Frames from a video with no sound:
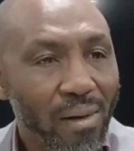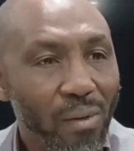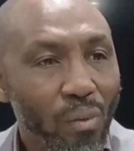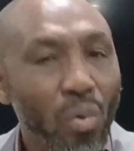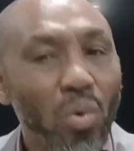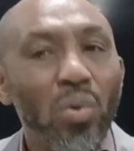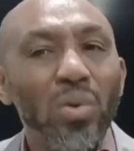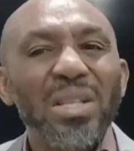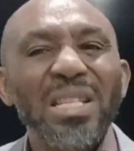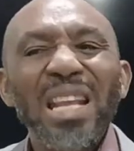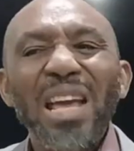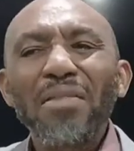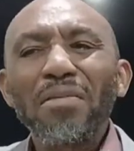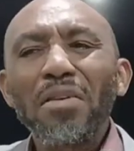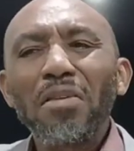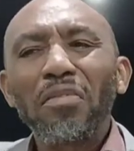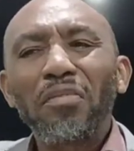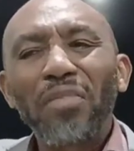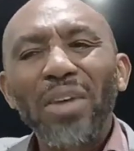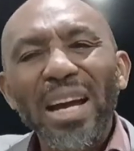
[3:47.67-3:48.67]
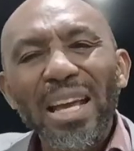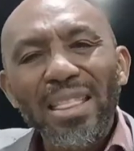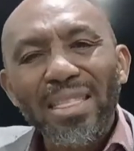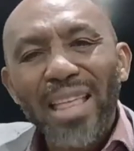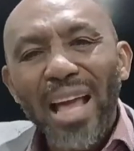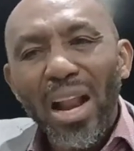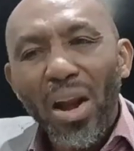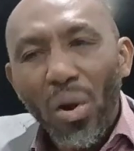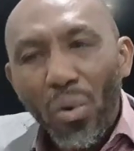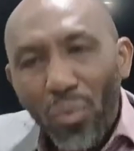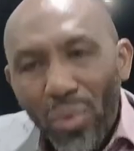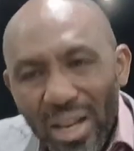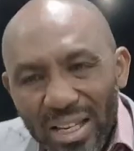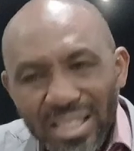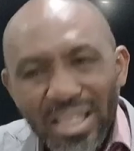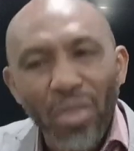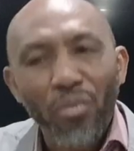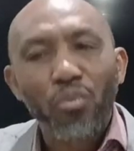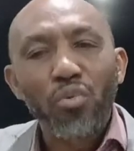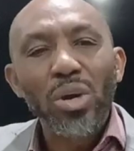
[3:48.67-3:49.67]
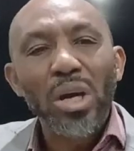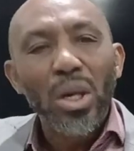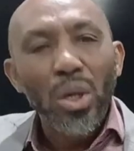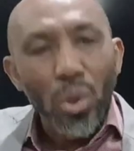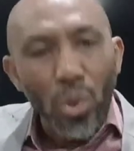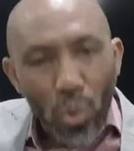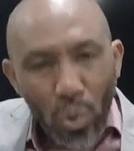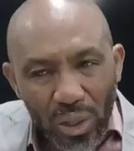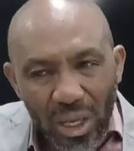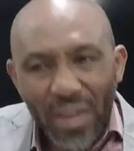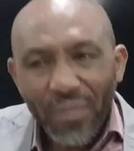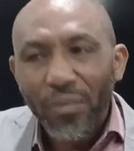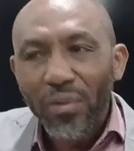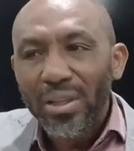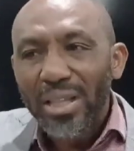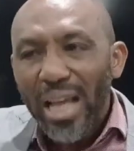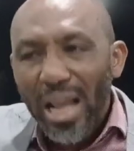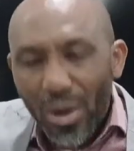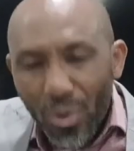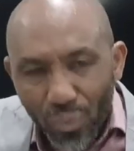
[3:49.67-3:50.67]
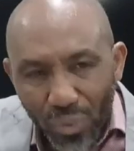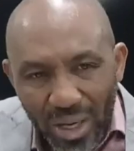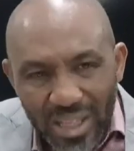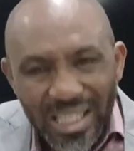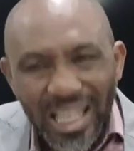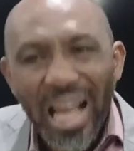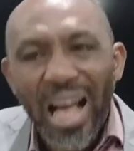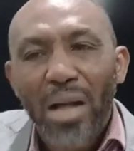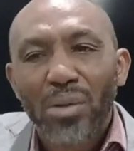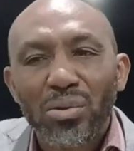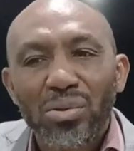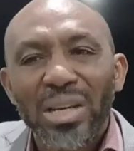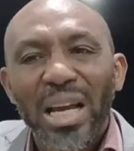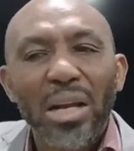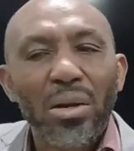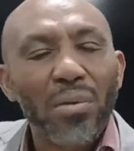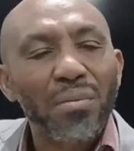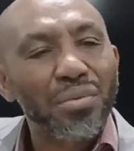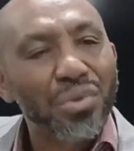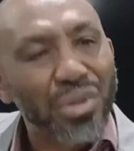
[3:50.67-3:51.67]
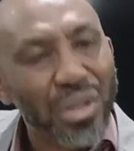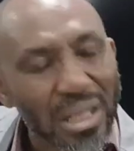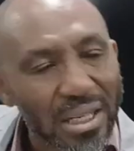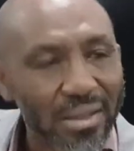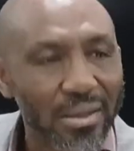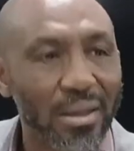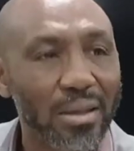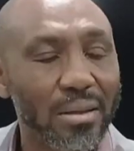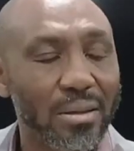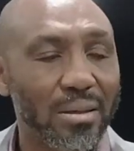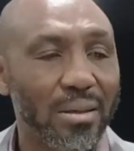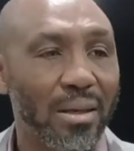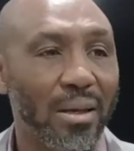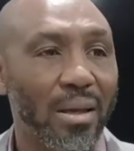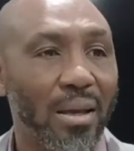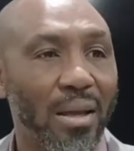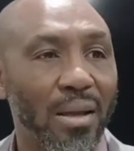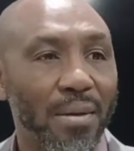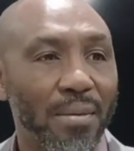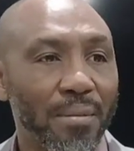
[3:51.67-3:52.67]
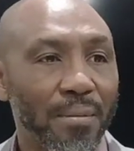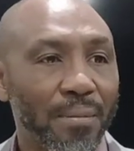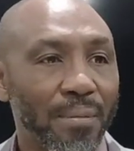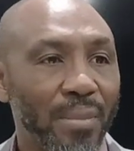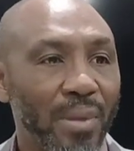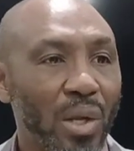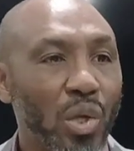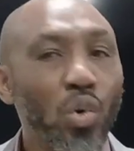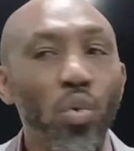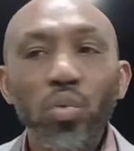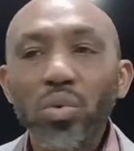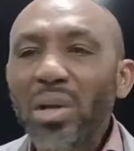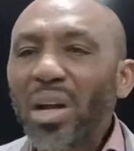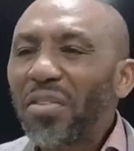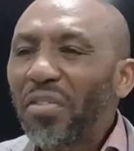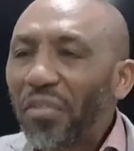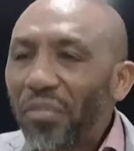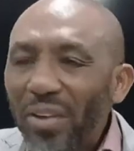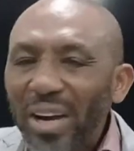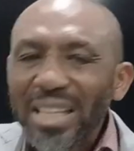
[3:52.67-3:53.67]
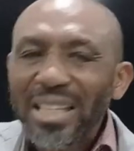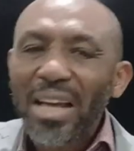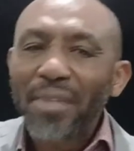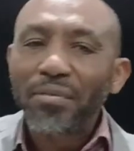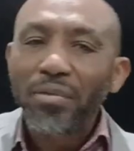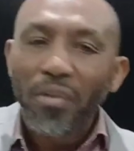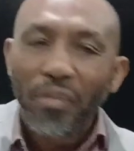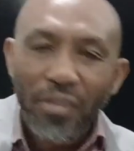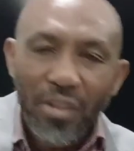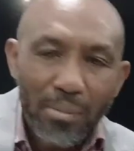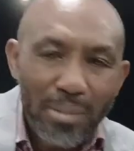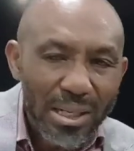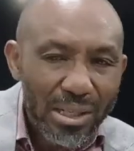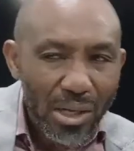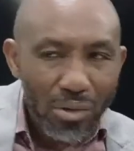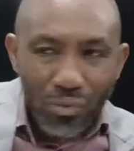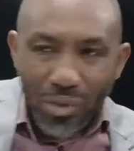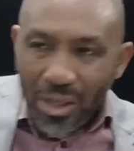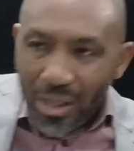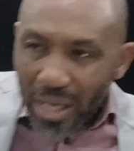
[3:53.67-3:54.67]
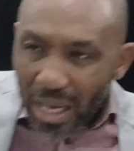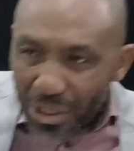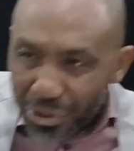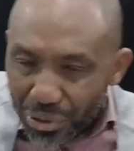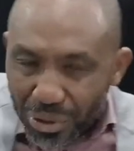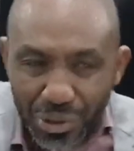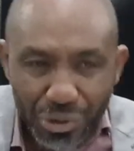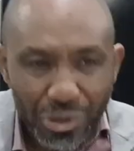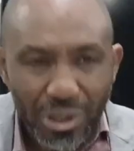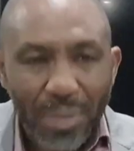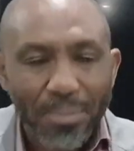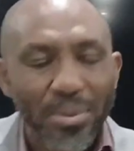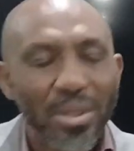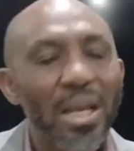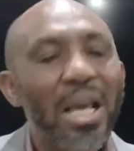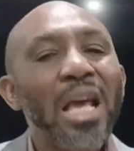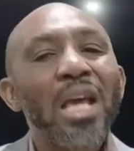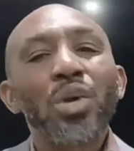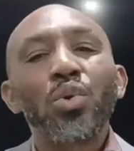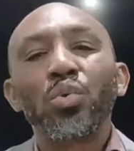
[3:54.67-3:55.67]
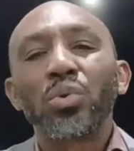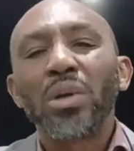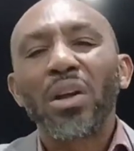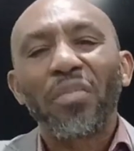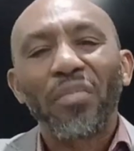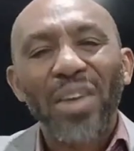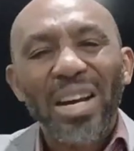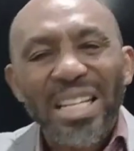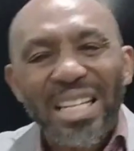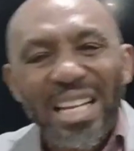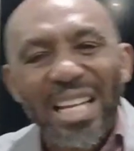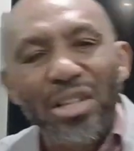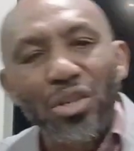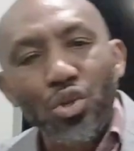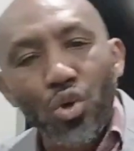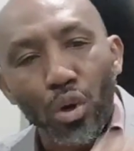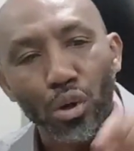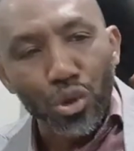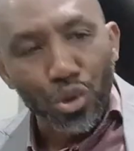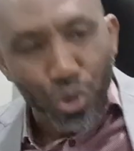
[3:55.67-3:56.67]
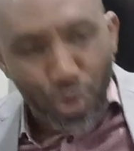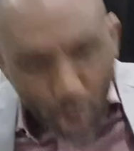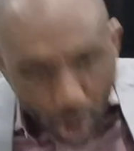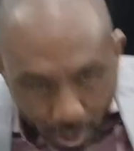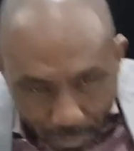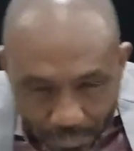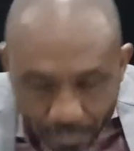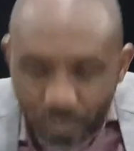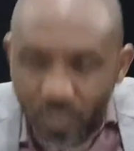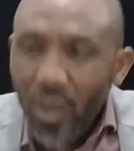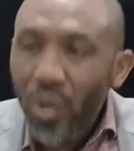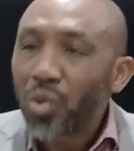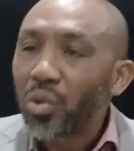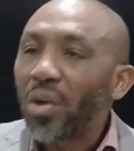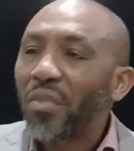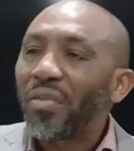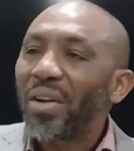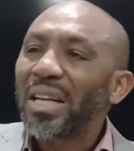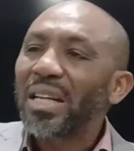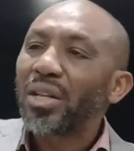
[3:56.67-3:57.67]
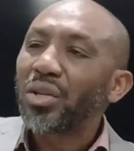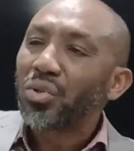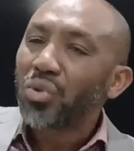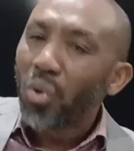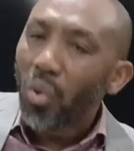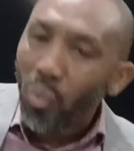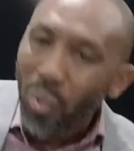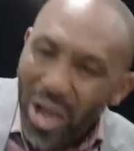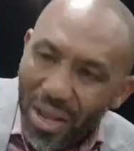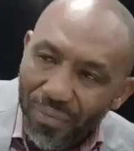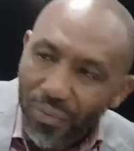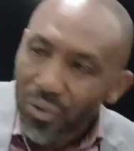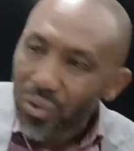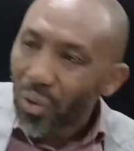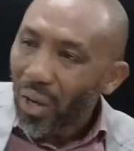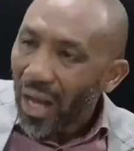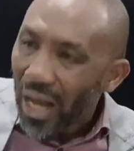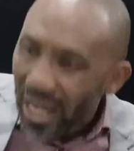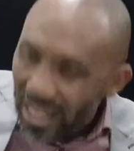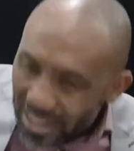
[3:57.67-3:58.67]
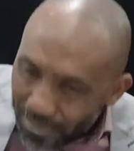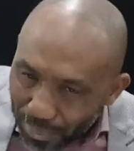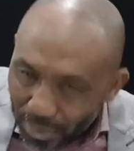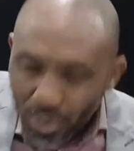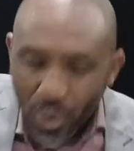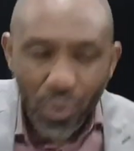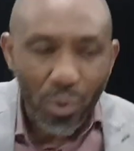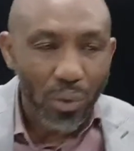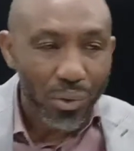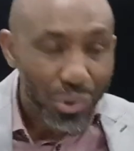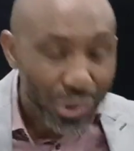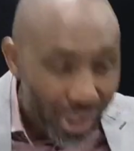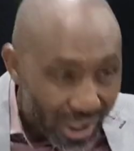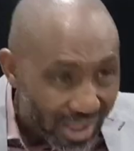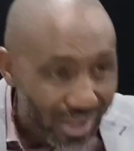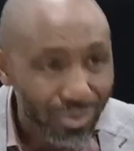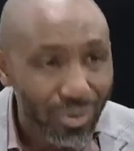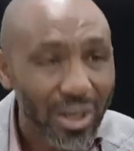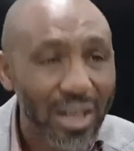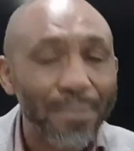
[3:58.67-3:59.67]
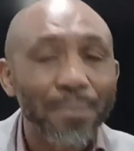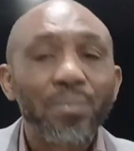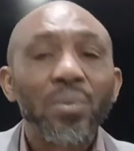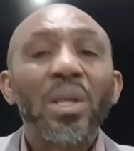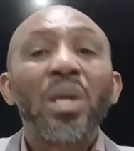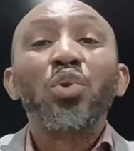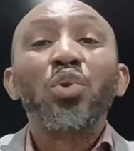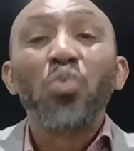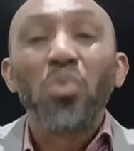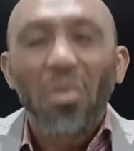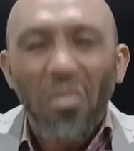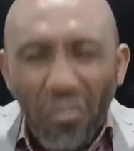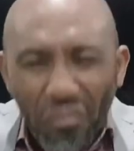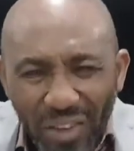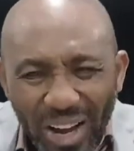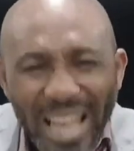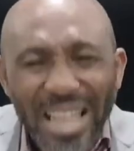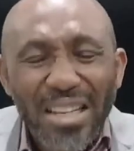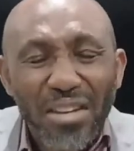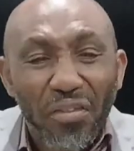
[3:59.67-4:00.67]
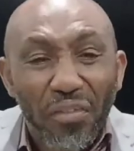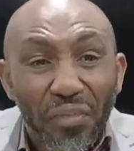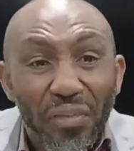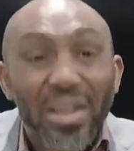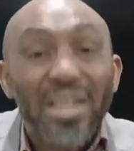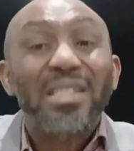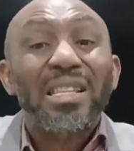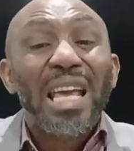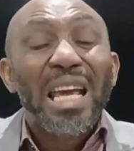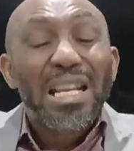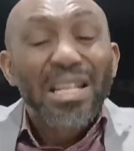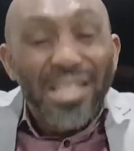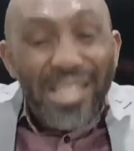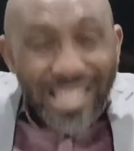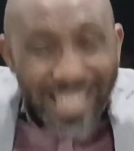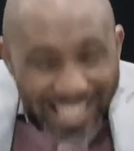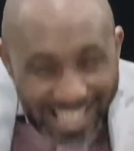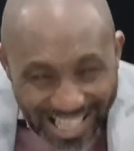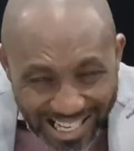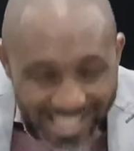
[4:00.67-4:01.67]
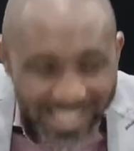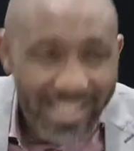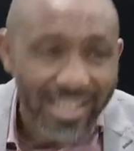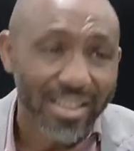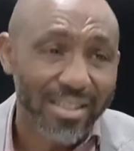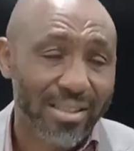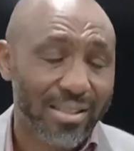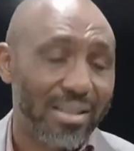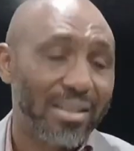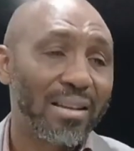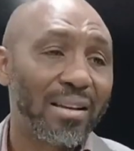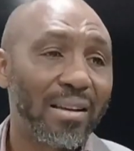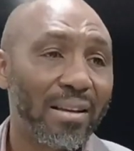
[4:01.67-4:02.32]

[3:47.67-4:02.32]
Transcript: we will never find that rest if we are looking for that rest outside of Jesus. You will not find that fulfillment in relationships. You will not find it in your job. You will not find it in your wife or your husband or your children. You will find it first in Jesus.